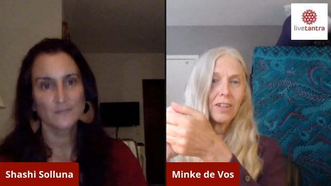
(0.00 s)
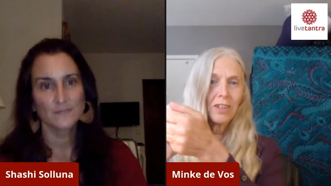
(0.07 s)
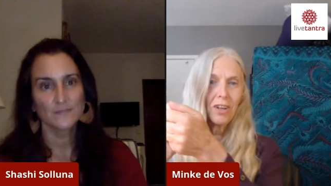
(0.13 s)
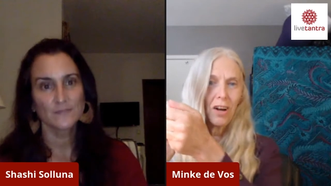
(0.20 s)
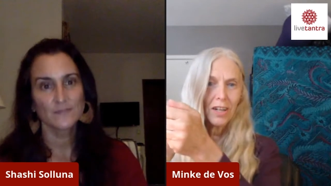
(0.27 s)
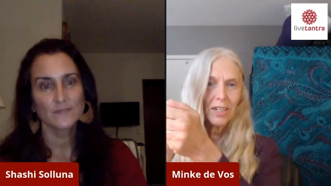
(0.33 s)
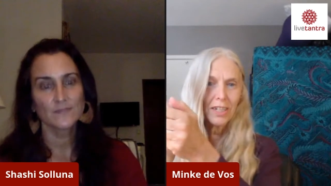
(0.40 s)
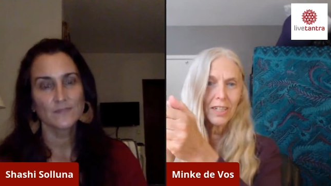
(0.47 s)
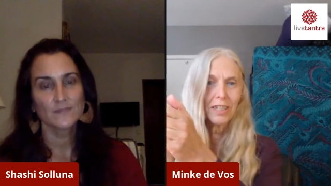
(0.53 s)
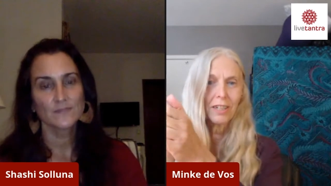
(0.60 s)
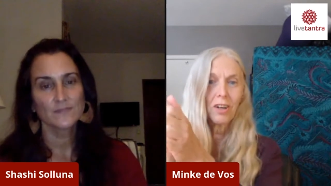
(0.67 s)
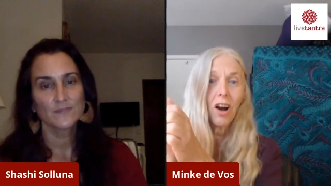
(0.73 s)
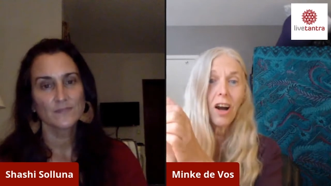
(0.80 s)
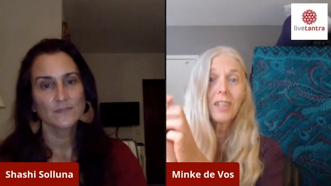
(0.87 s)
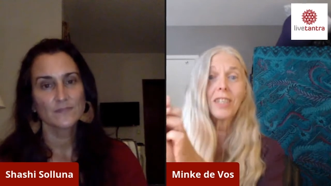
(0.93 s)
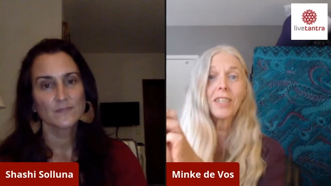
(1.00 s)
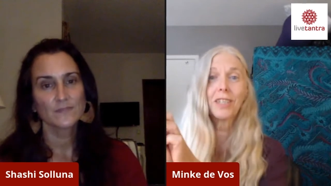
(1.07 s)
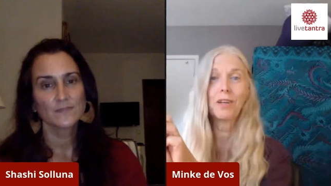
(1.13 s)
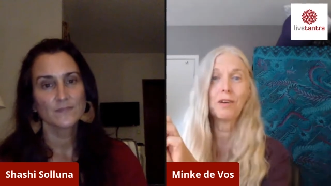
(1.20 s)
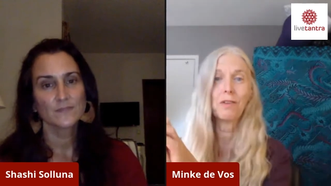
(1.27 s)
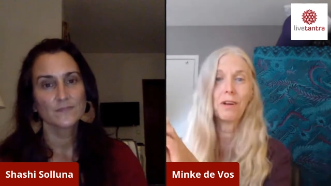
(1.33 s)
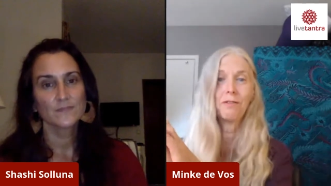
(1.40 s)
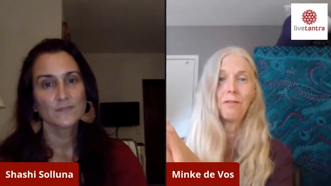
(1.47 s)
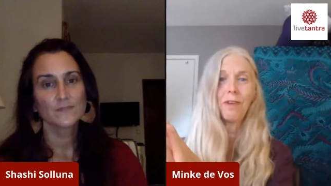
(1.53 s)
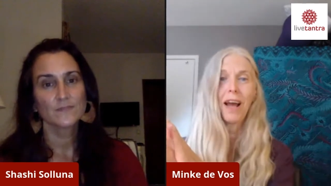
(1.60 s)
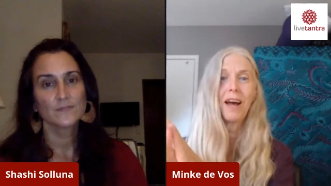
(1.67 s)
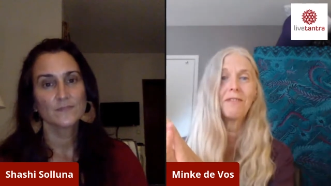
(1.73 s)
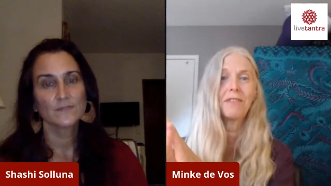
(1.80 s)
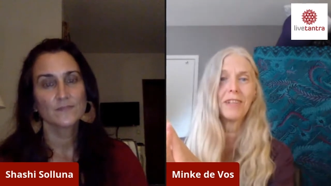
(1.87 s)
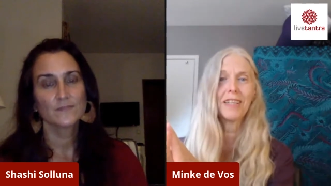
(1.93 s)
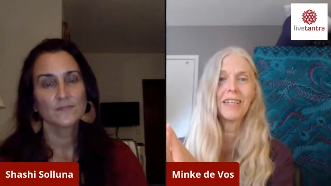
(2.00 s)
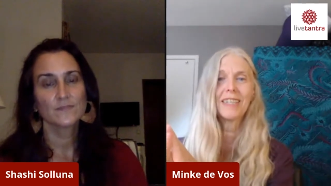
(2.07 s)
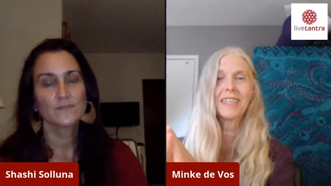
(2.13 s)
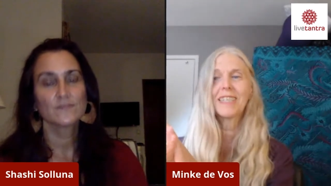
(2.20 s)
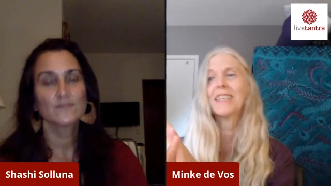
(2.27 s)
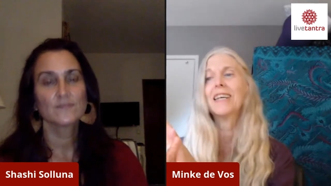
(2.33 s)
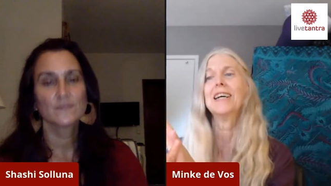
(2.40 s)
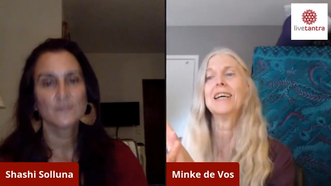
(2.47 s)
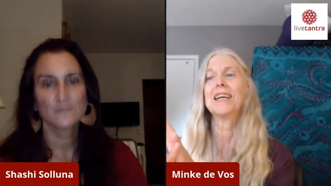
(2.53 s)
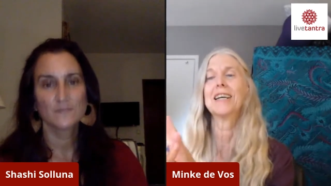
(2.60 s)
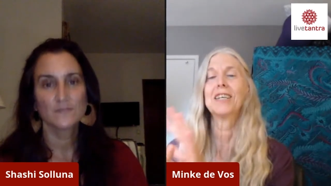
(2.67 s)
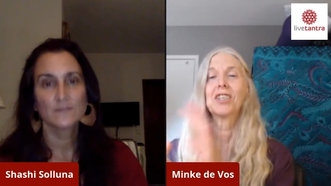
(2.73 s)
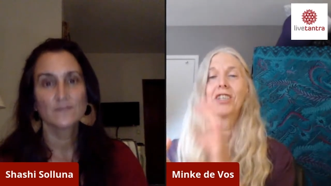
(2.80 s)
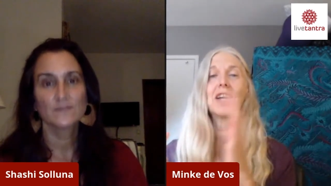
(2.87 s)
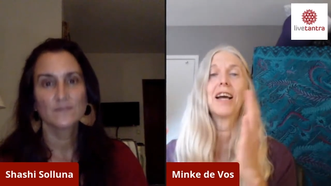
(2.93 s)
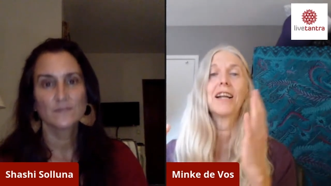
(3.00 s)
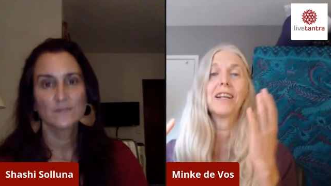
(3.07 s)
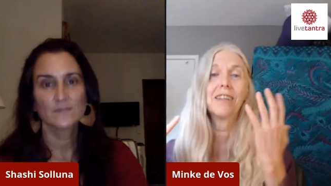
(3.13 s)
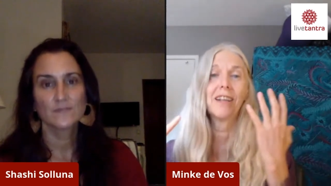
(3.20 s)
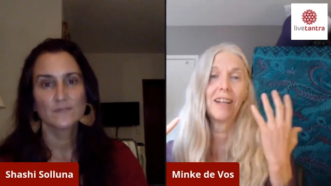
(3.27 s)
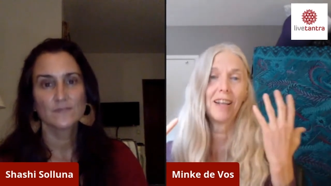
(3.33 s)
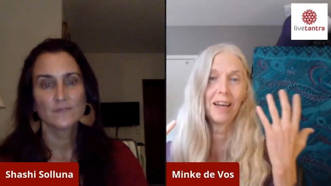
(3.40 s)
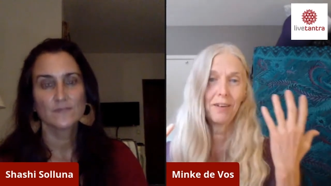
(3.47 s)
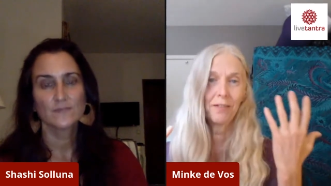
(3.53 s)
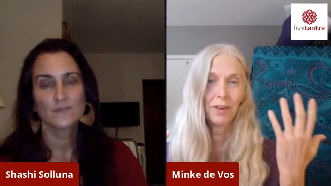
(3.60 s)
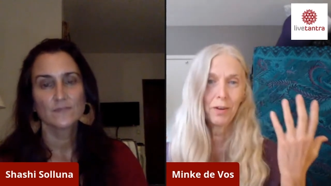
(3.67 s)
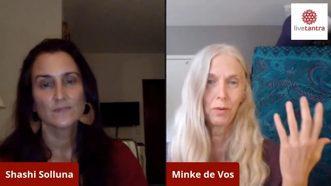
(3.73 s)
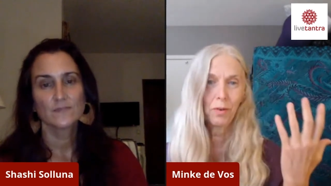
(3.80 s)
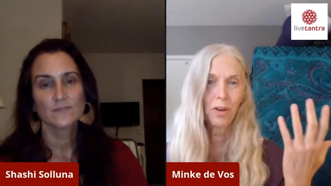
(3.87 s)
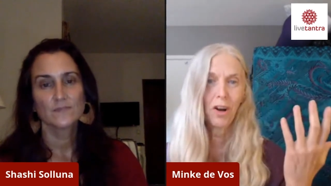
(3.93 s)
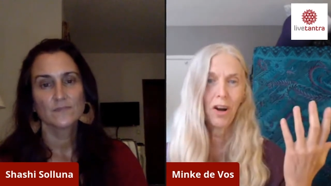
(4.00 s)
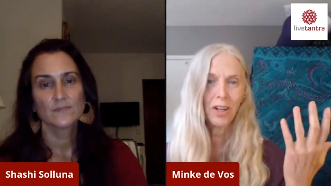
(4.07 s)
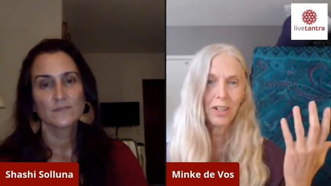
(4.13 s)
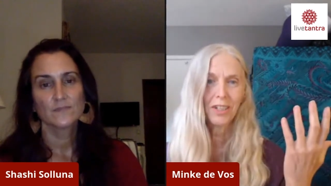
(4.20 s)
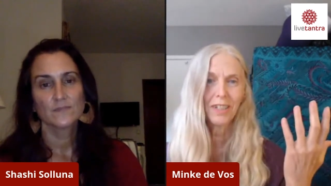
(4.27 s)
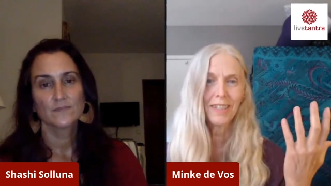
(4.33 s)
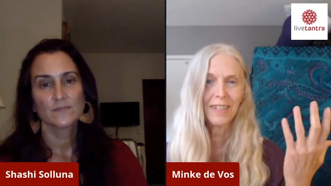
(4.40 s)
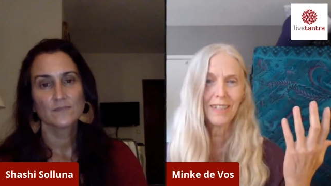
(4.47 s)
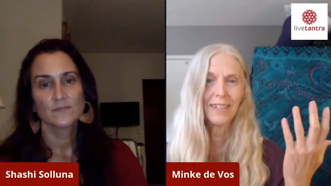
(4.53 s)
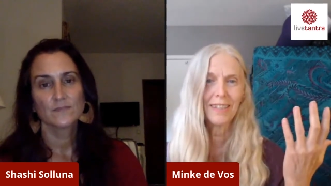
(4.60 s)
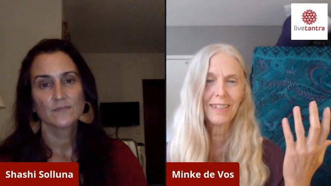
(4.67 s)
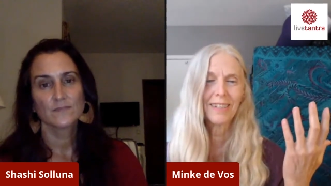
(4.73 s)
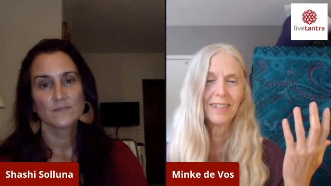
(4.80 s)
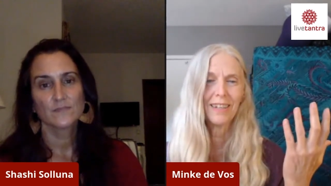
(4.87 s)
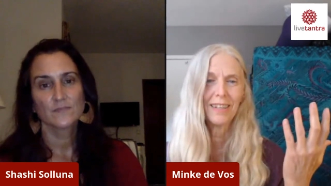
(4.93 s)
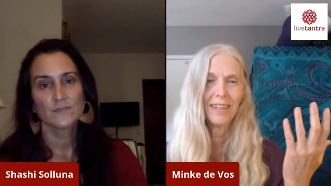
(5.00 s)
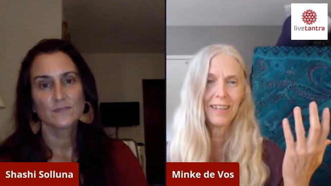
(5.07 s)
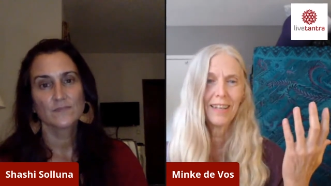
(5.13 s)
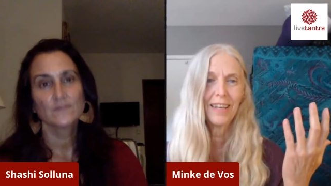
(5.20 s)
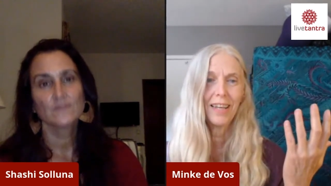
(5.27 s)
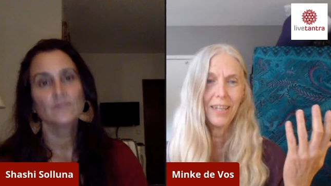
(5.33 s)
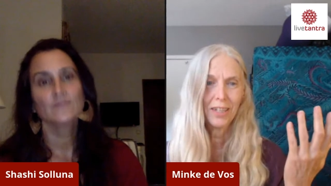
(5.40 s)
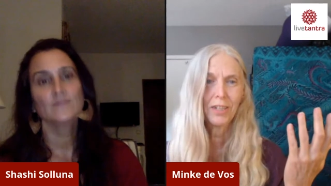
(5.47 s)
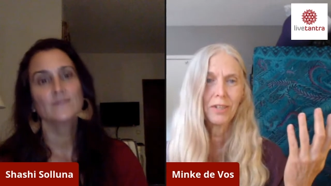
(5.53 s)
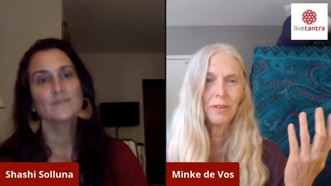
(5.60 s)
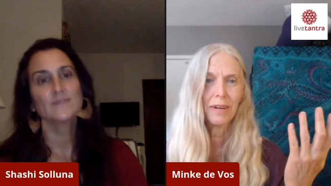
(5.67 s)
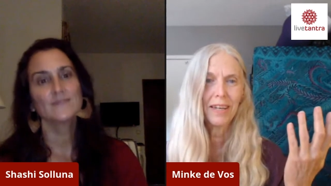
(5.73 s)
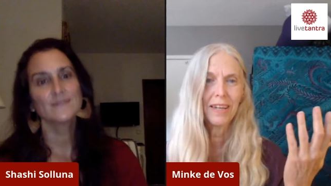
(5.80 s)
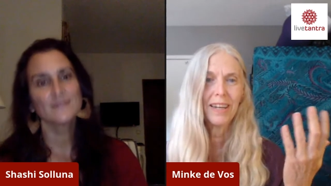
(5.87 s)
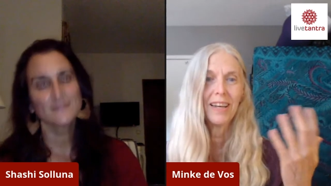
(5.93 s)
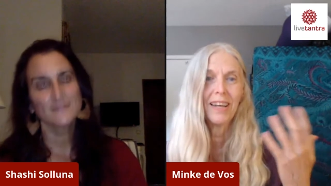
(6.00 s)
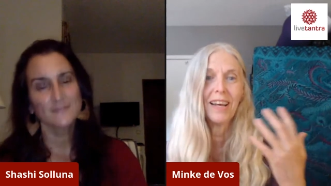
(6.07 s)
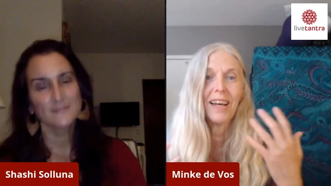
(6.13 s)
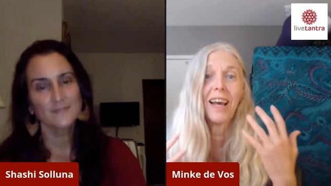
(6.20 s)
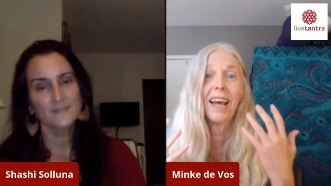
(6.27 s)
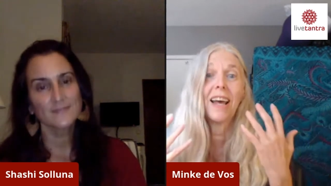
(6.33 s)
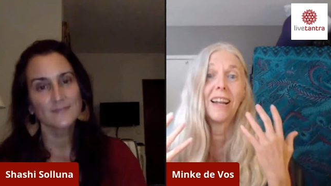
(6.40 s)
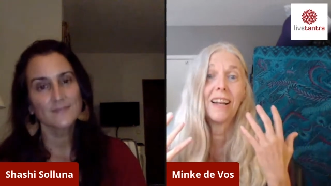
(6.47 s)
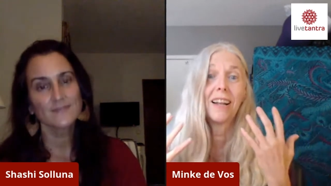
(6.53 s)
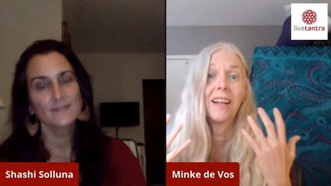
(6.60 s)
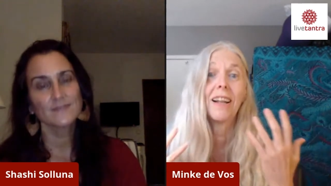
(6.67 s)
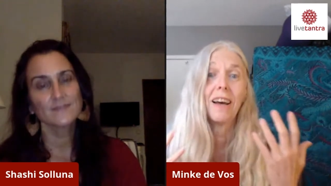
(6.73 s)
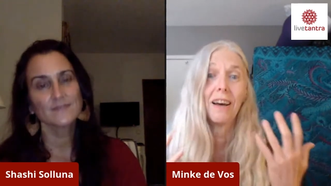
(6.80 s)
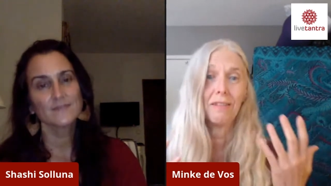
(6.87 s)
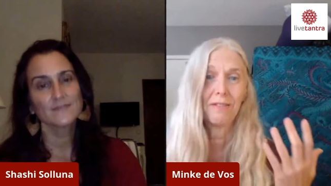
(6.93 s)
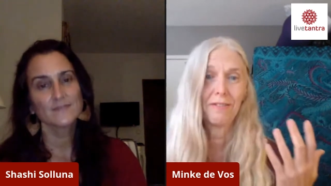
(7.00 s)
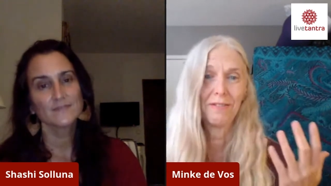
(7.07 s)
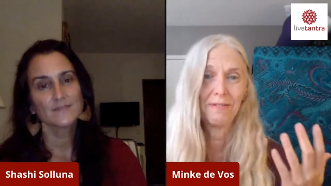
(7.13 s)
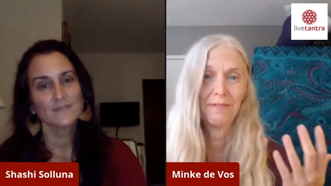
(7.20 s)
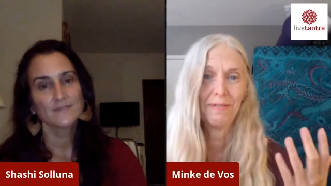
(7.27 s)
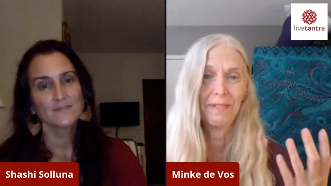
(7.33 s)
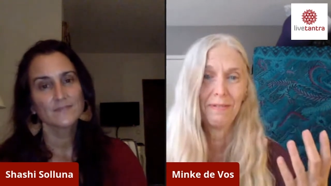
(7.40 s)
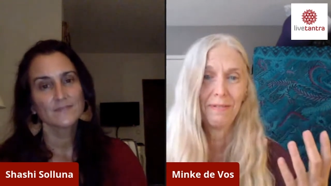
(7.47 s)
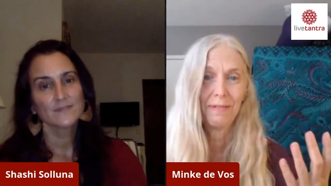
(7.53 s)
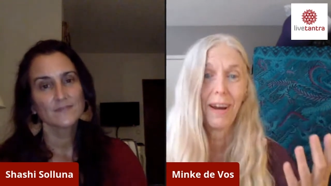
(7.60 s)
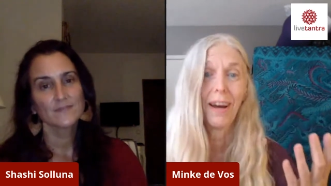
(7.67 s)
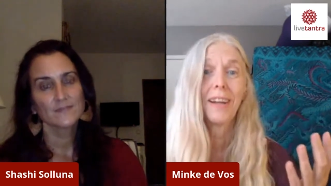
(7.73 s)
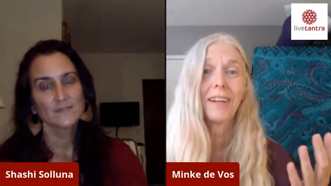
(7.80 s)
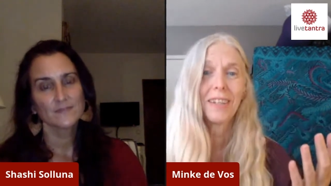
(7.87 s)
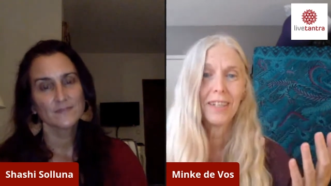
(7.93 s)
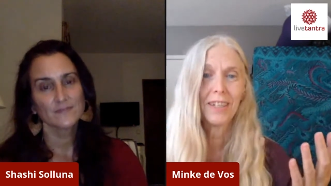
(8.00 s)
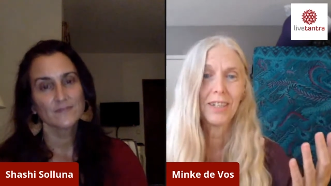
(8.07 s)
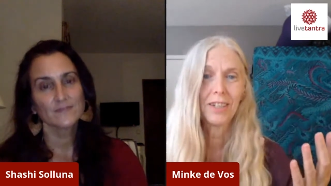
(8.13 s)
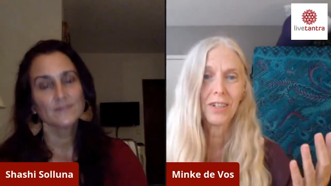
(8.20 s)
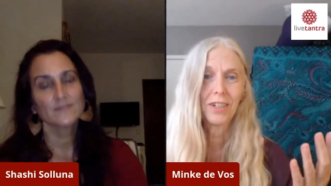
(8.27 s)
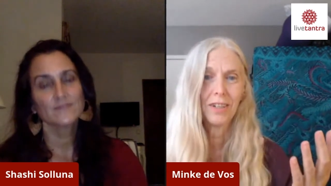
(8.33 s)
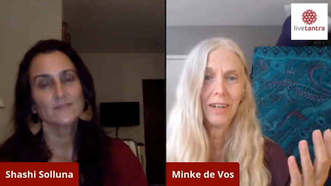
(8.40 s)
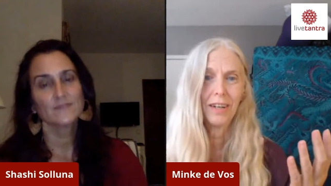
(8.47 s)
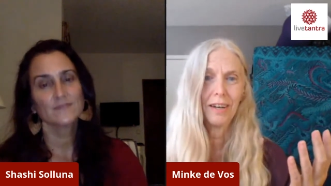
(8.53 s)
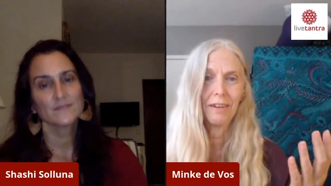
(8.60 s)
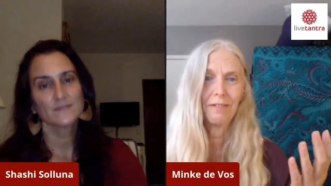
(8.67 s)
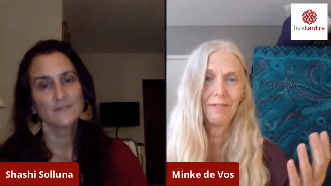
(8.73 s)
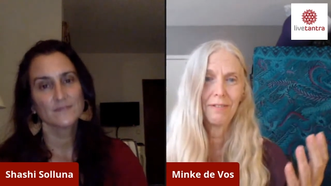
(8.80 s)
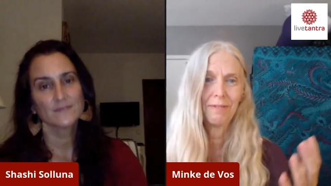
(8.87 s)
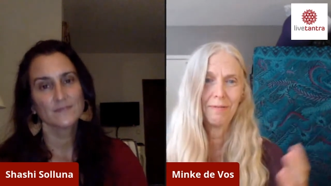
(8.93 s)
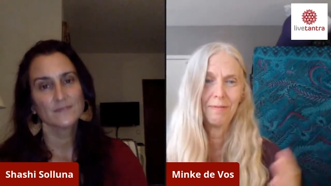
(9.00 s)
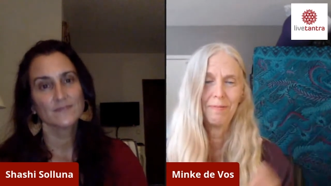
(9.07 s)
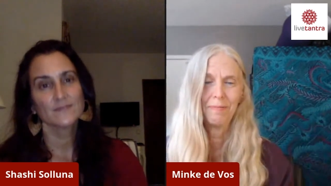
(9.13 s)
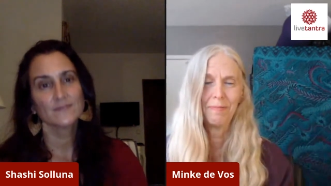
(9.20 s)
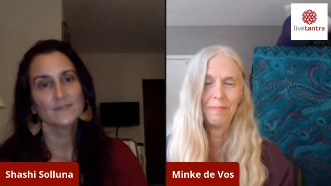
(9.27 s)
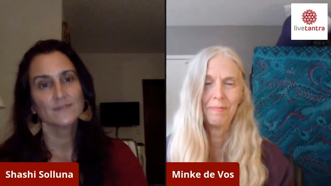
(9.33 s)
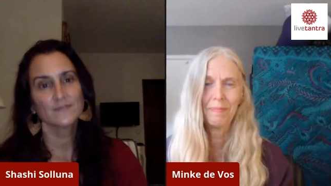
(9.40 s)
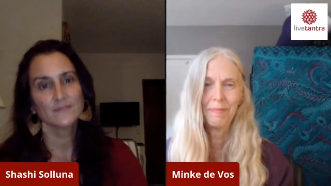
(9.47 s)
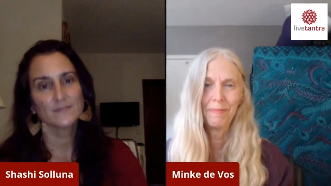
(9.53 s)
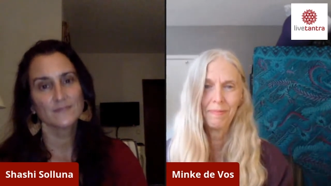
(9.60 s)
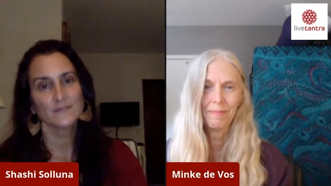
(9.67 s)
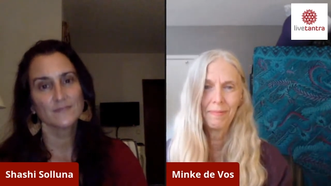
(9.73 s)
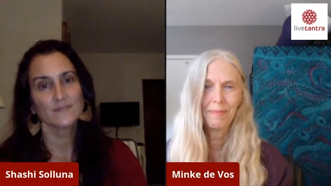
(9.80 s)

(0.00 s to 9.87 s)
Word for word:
Speaker 1: consciously consciously unravel this? Is shining the light of your consciousness into it and love, unconditional love. Mm-hmm.